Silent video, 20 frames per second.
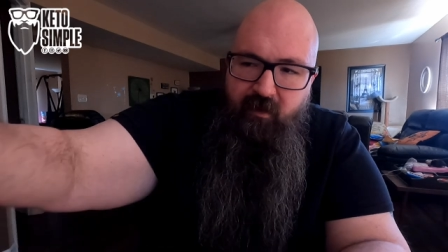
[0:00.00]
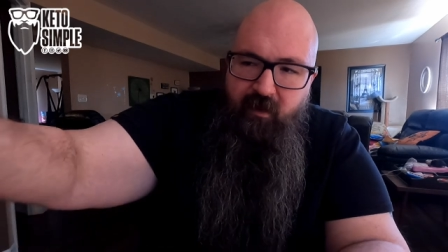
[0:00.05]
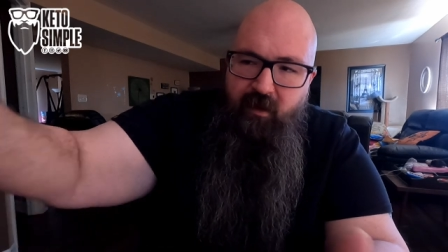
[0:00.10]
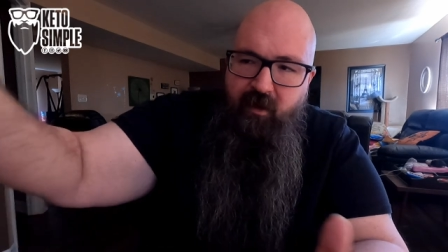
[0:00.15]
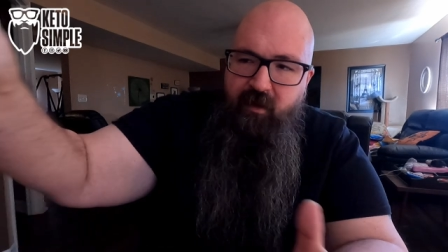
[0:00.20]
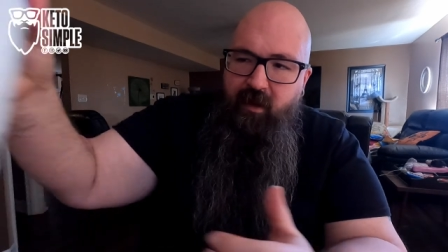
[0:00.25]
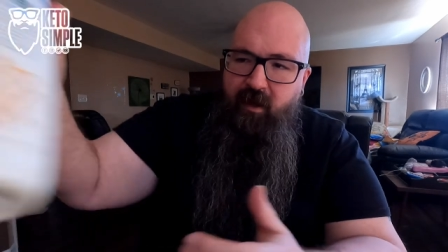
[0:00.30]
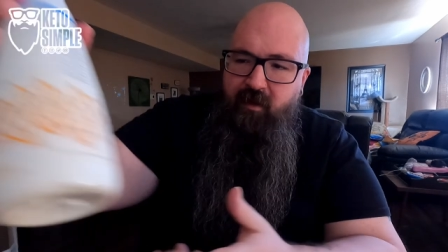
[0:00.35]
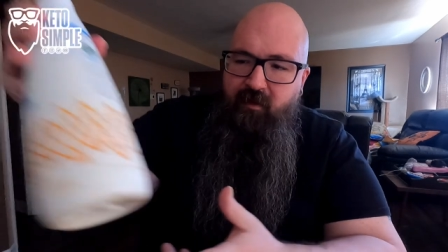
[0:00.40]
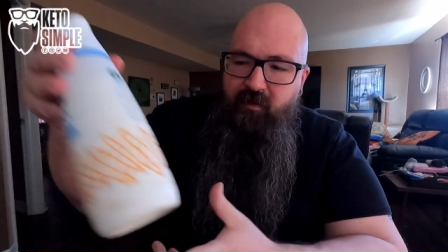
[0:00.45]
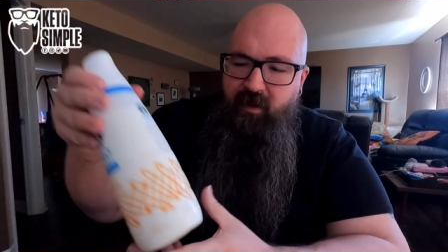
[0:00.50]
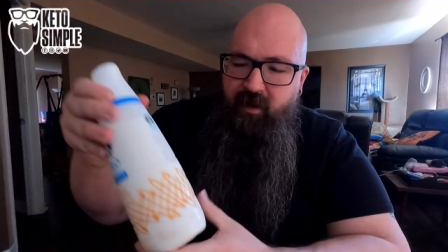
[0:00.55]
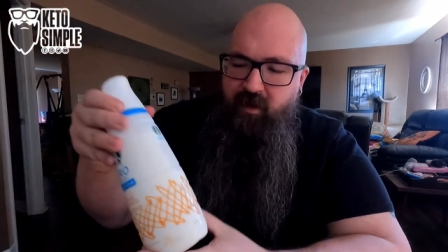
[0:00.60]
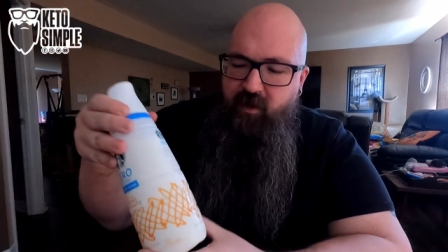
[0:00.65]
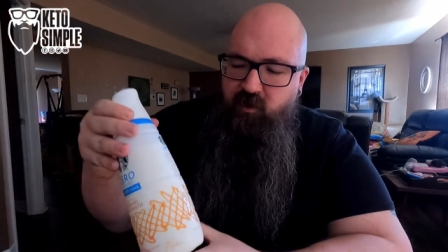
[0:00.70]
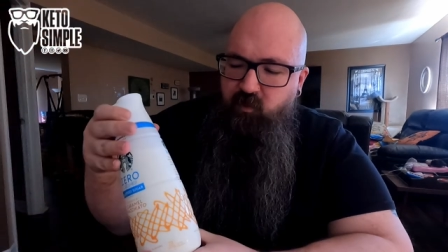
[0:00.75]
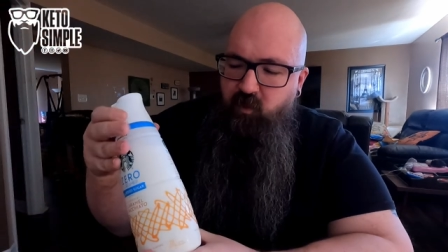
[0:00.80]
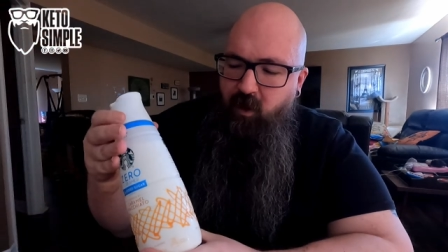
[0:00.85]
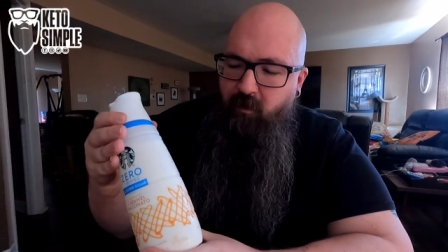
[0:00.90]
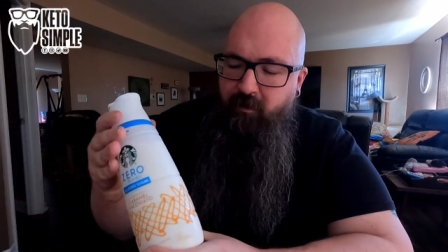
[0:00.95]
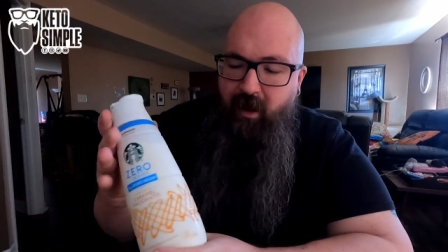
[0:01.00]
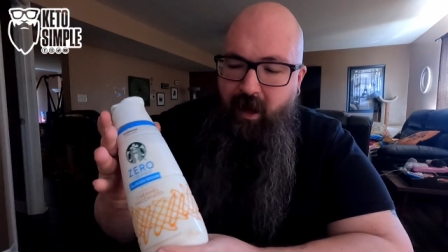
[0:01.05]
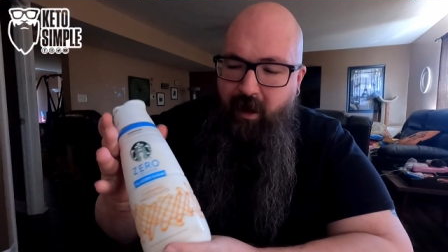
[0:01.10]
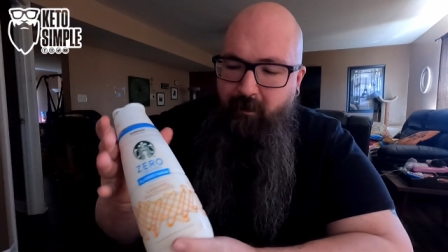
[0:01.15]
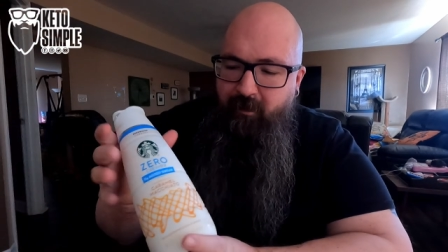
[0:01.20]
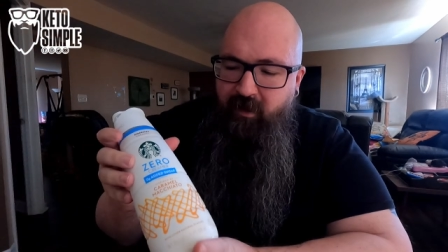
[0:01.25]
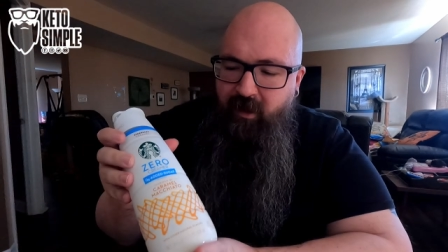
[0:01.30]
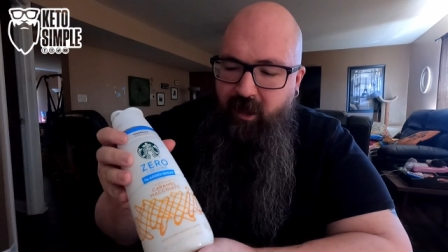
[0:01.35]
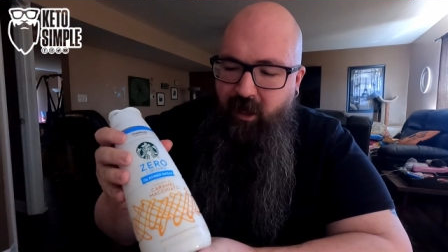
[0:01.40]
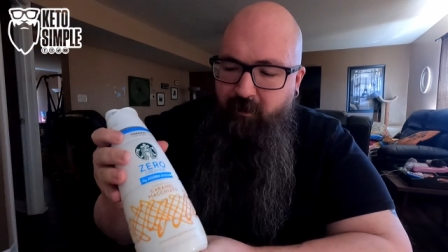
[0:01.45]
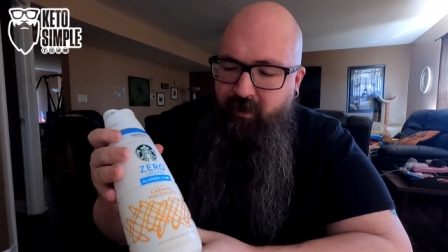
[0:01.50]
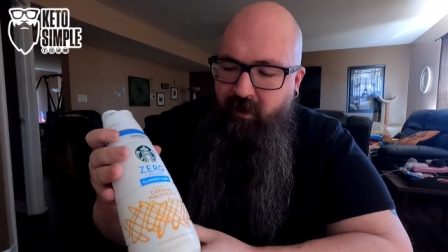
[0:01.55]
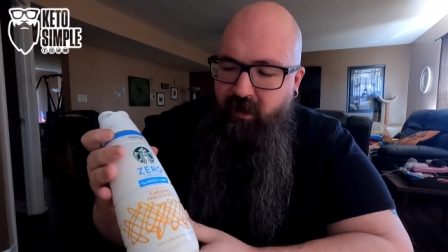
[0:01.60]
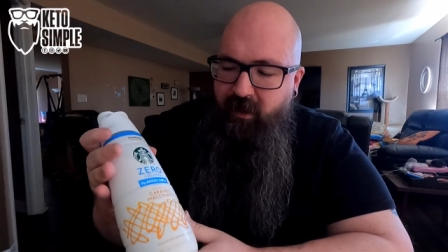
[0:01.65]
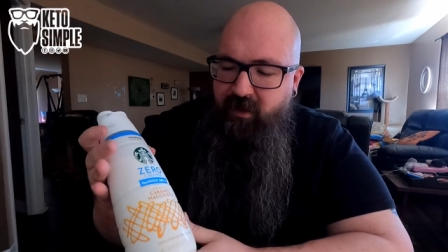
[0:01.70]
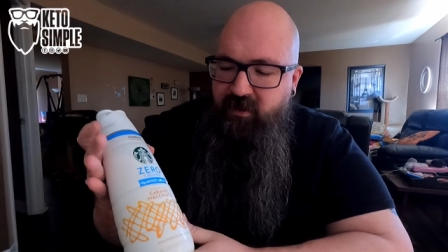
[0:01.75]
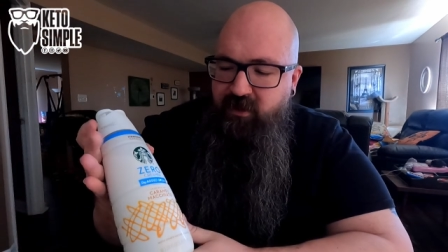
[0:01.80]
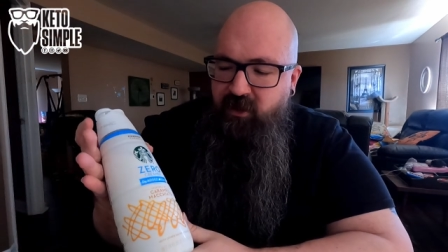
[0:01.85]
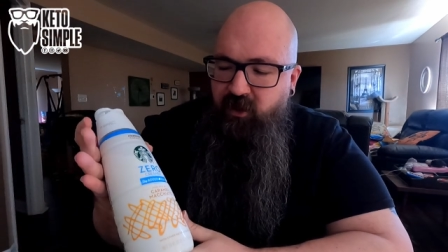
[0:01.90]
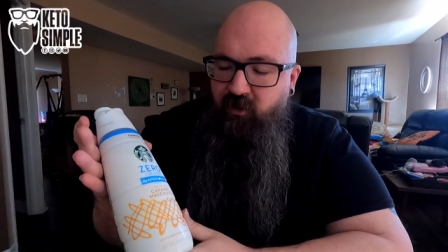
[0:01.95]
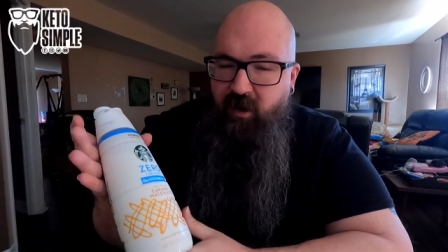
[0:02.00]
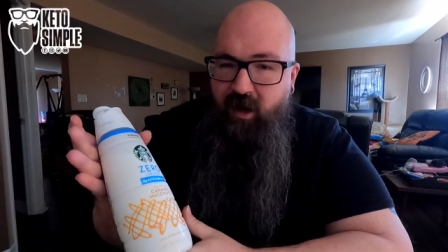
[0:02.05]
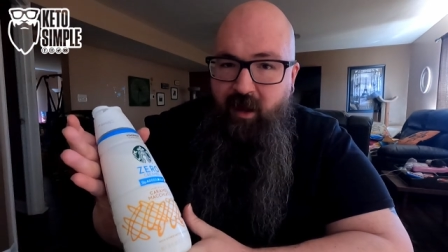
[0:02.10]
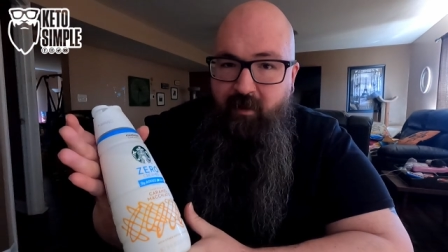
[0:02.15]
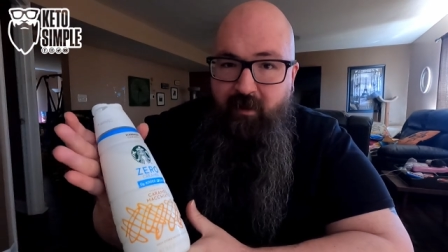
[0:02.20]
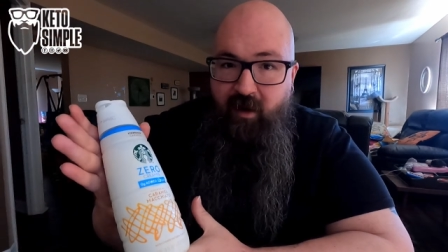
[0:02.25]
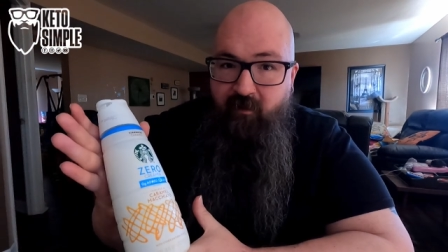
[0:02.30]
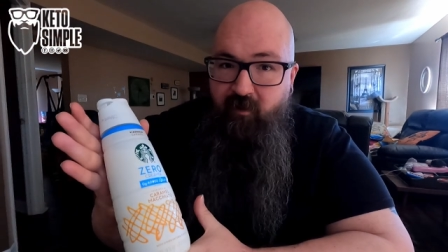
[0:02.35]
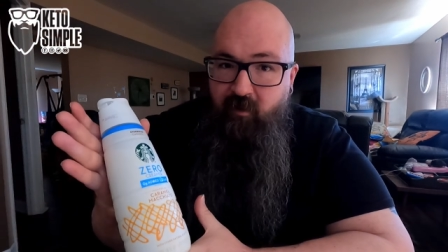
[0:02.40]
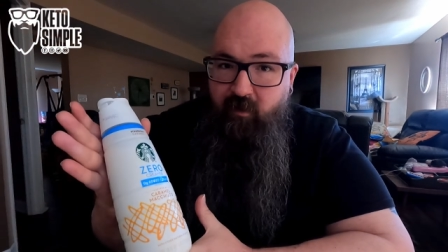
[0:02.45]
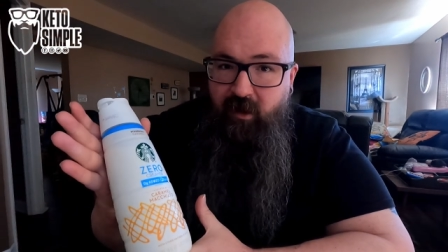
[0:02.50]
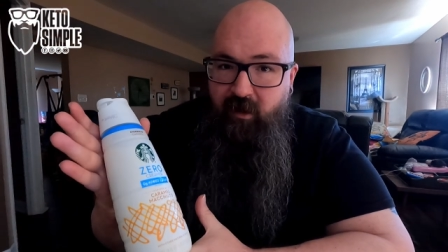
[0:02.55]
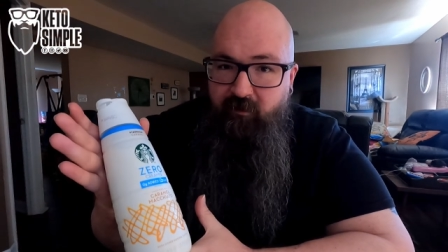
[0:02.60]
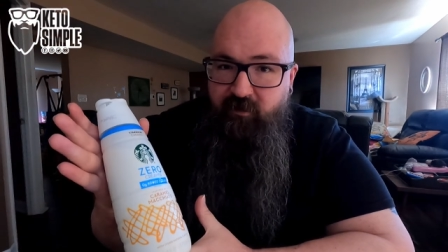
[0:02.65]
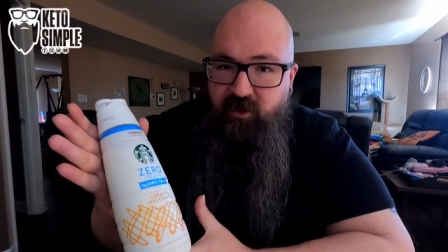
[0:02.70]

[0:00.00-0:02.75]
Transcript: again, these were popping up on Instagram and everybody